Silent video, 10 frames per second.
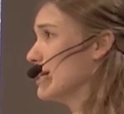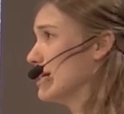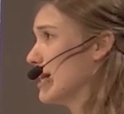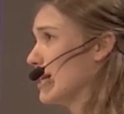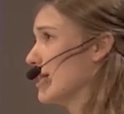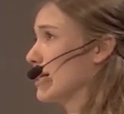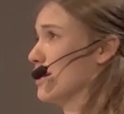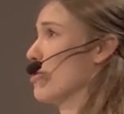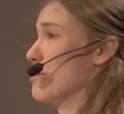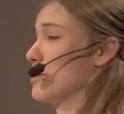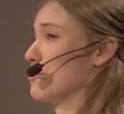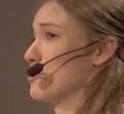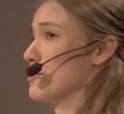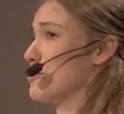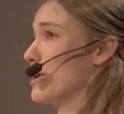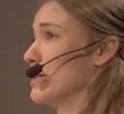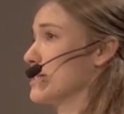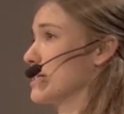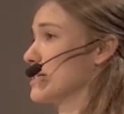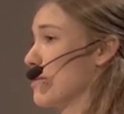really anything going through your
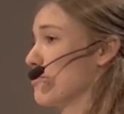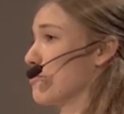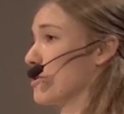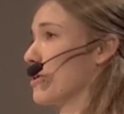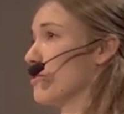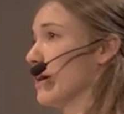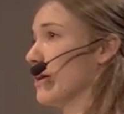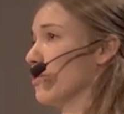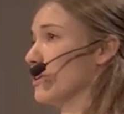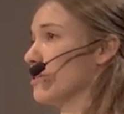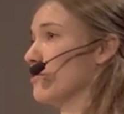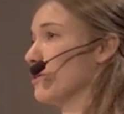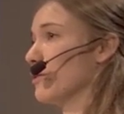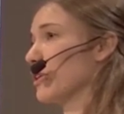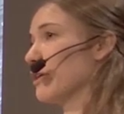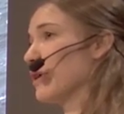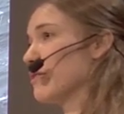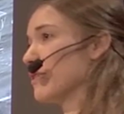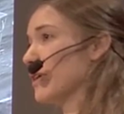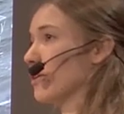mind except for, okay, holding the wheel, okay,
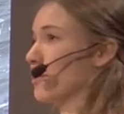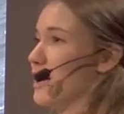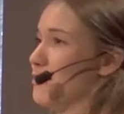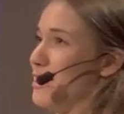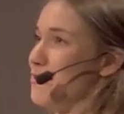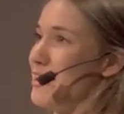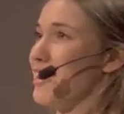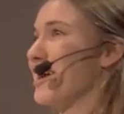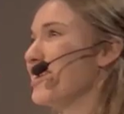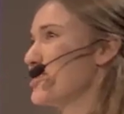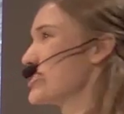wave here, okay, wave here.